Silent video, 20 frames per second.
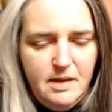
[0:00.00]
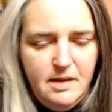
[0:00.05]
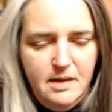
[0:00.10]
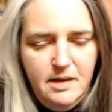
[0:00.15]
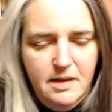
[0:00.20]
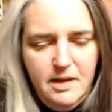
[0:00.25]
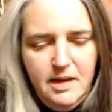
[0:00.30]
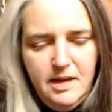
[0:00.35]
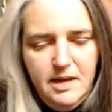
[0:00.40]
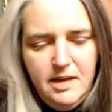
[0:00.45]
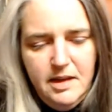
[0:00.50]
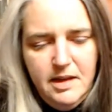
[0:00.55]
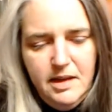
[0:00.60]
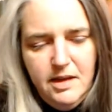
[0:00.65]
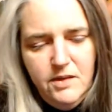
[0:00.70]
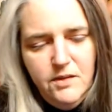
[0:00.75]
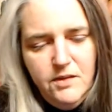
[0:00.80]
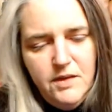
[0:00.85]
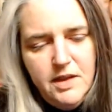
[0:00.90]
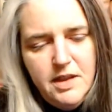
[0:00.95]
and
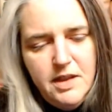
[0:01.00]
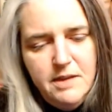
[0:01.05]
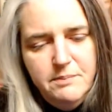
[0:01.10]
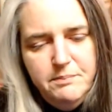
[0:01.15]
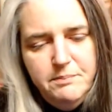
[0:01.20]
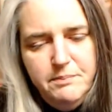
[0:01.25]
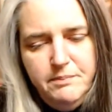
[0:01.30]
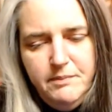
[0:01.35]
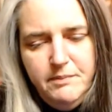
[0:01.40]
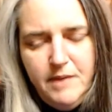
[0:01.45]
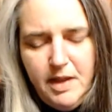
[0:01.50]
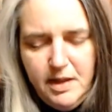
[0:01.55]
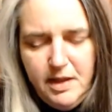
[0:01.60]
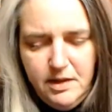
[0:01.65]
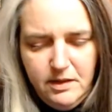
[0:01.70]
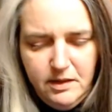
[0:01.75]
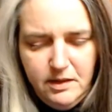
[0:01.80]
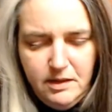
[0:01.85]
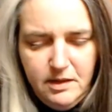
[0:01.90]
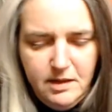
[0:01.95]
I
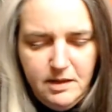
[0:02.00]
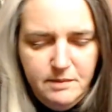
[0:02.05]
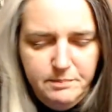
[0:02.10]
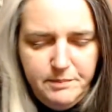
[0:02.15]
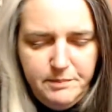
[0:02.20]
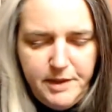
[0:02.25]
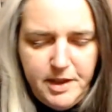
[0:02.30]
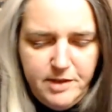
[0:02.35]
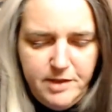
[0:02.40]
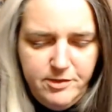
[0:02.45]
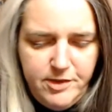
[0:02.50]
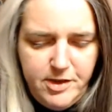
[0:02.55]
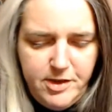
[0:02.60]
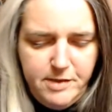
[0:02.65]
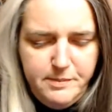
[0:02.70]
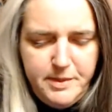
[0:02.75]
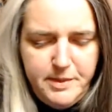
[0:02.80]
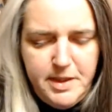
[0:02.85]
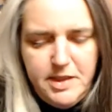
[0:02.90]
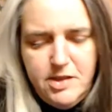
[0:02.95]
didn't buy very
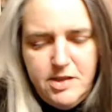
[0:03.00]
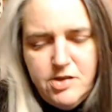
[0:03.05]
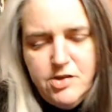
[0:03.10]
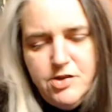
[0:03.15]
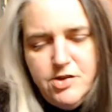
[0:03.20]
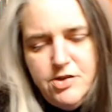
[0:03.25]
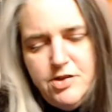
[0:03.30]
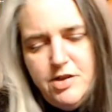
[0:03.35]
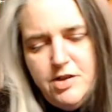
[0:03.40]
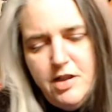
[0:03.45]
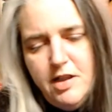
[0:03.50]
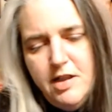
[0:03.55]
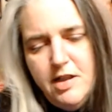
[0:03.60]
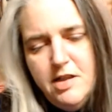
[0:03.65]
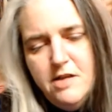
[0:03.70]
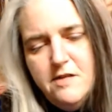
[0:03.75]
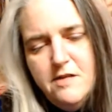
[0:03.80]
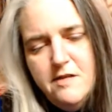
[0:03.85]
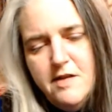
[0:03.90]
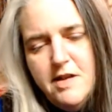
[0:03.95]
much. I
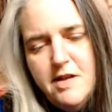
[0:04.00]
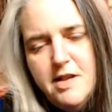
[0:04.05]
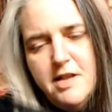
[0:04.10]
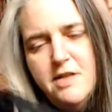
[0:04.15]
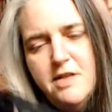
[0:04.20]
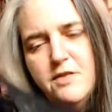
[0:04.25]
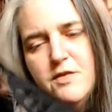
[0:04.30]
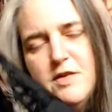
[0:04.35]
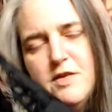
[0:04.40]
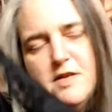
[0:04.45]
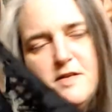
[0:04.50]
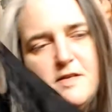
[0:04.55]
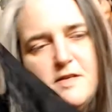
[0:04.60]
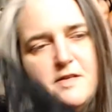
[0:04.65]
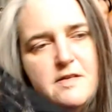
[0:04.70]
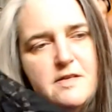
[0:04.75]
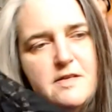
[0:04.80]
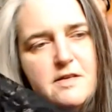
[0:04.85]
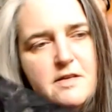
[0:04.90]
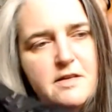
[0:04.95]
just thought it was
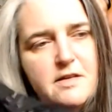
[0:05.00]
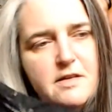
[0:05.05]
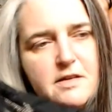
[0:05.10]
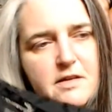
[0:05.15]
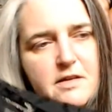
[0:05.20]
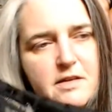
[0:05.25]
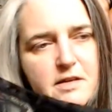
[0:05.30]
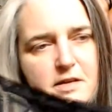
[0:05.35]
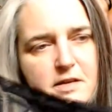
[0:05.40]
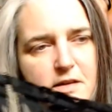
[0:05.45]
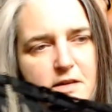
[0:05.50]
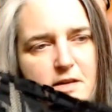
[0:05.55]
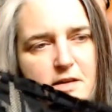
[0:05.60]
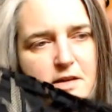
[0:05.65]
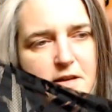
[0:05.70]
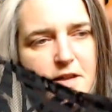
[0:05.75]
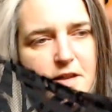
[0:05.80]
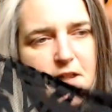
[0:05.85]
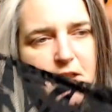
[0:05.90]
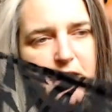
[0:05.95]

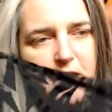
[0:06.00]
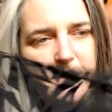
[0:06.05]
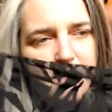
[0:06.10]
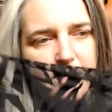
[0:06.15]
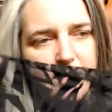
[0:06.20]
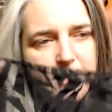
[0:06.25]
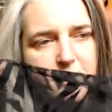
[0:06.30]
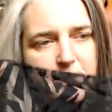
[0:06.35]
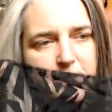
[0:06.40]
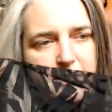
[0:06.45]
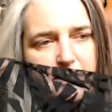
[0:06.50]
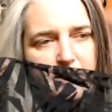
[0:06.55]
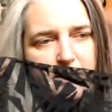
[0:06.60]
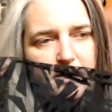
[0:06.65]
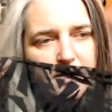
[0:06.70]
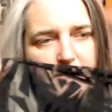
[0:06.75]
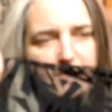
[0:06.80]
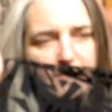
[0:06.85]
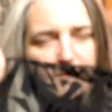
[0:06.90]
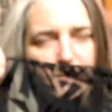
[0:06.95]
neat
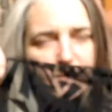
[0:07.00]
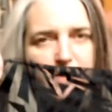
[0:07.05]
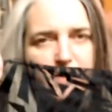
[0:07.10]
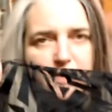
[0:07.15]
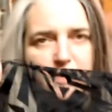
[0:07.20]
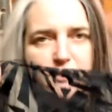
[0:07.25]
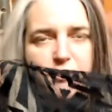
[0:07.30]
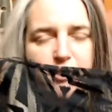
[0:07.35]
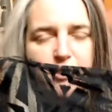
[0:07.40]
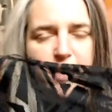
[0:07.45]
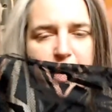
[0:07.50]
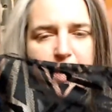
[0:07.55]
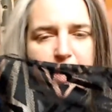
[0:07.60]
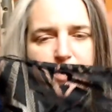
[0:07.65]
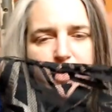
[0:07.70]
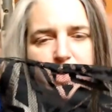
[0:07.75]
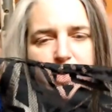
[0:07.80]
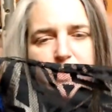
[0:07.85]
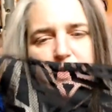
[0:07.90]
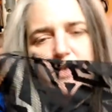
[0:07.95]
because it wasn't
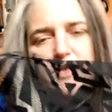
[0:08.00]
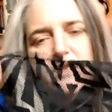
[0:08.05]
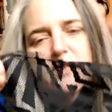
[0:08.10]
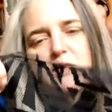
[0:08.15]
flowers,